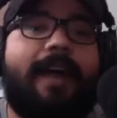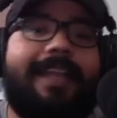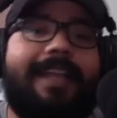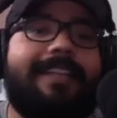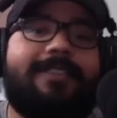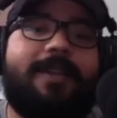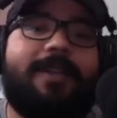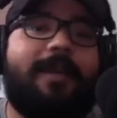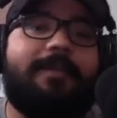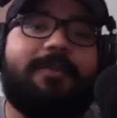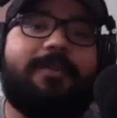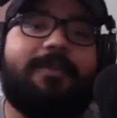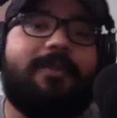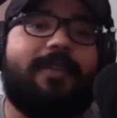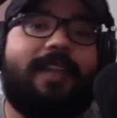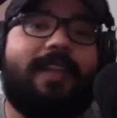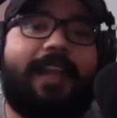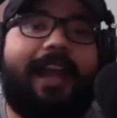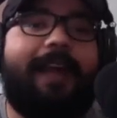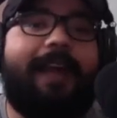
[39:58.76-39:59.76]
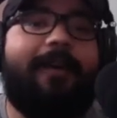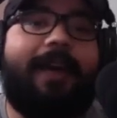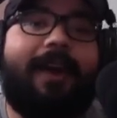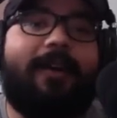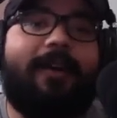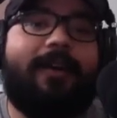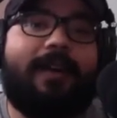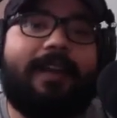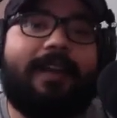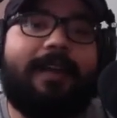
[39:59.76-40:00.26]
That's how I'm doing it. I
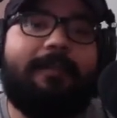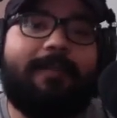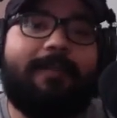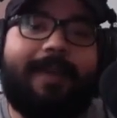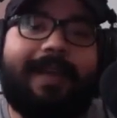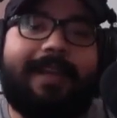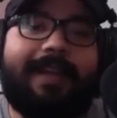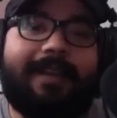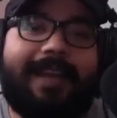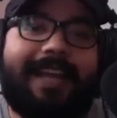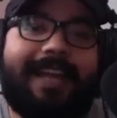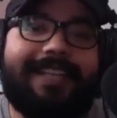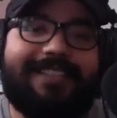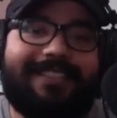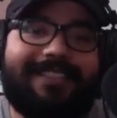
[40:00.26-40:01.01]
want to buy a nice